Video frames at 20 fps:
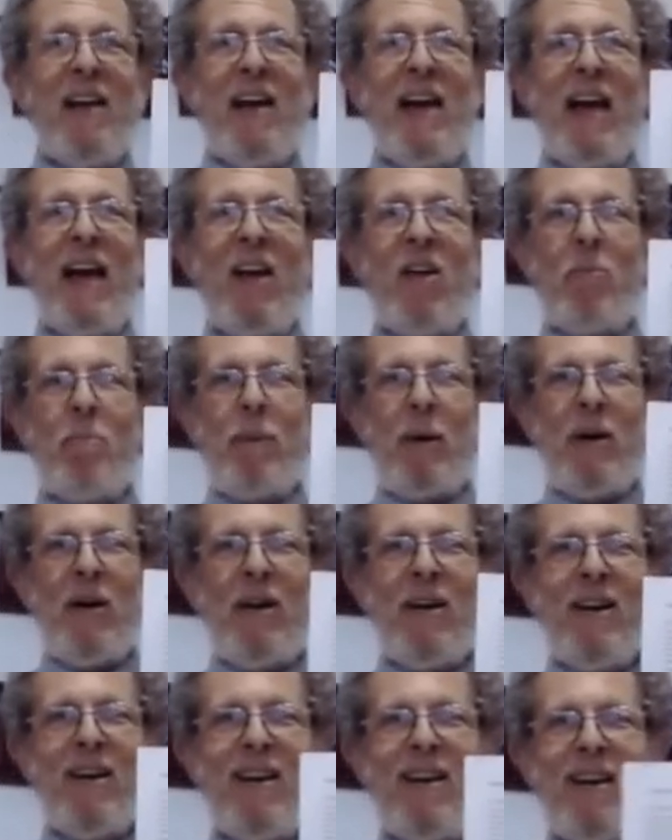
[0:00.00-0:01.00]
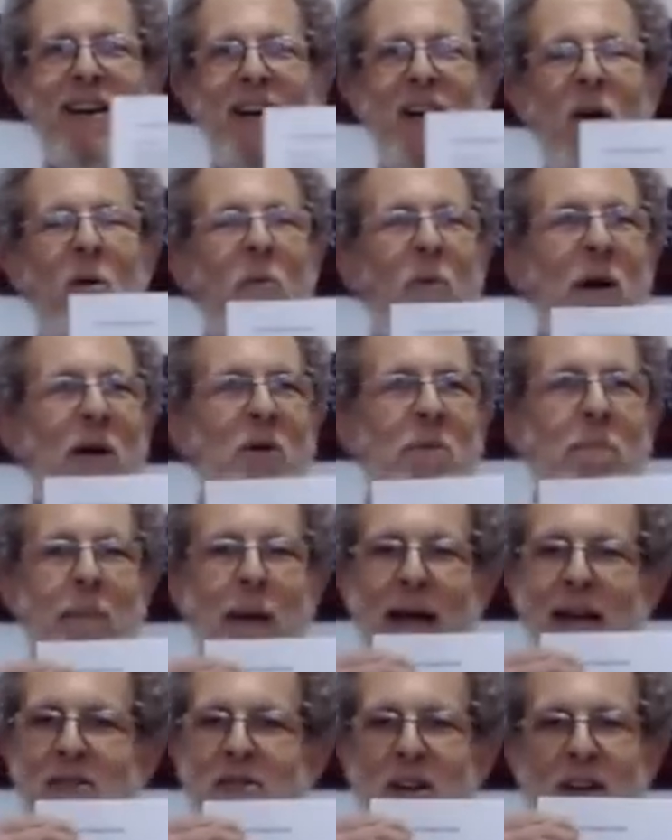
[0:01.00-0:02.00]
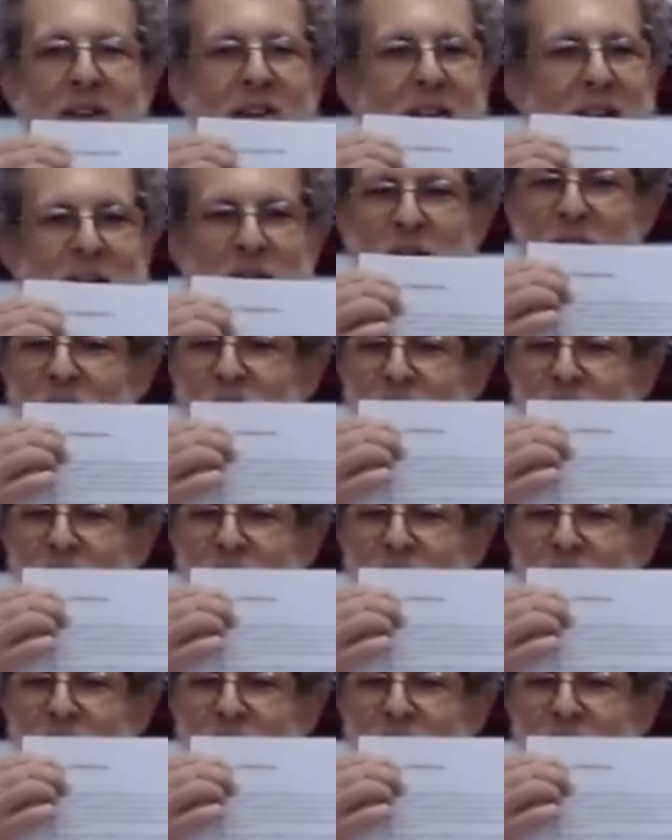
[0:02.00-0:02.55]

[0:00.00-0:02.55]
Helper, which basically just